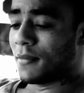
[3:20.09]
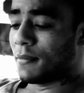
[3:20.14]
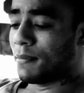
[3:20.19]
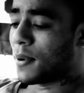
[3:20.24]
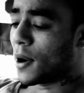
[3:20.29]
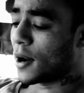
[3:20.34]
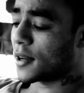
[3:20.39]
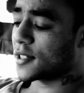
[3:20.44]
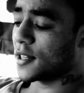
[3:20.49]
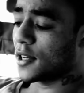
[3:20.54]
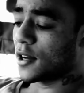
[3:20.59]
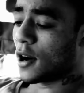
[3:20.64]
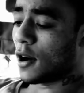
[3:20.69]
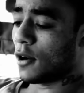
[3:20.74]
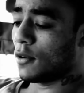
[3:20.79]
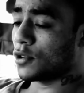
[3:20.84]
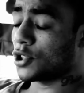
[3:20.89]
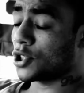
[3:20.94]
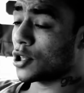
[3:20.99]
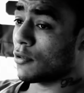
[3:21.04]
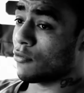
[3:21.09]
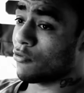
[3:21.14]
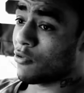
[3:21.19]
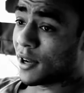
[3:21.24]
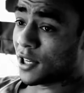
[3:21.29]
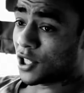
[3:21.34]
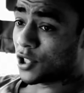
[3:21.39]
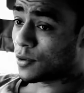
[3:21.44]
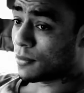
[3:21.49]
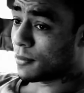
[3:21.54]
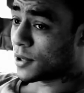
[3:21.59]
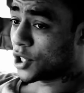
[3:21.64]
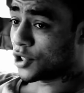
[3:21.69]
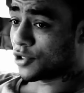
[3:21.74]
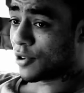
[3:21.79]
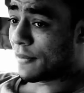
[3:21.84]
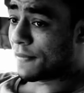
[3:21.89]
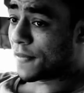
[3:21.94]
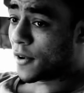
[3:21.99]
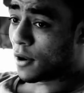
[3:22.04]
Boxing coach, Rich with my
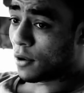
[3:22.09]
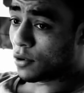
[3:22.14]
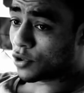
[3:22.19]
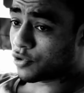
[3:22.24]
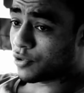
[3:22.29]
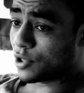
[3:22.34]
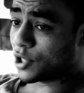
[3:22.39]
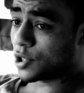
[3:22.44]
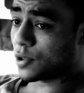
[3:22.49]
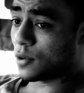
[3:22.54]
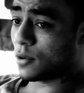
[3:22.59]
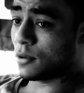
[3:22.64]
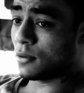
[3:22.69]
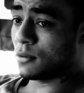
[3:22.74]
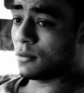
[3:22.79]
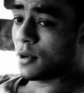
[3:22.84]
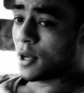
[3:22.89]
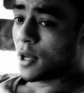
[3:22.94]
strength coach, Rich Hall.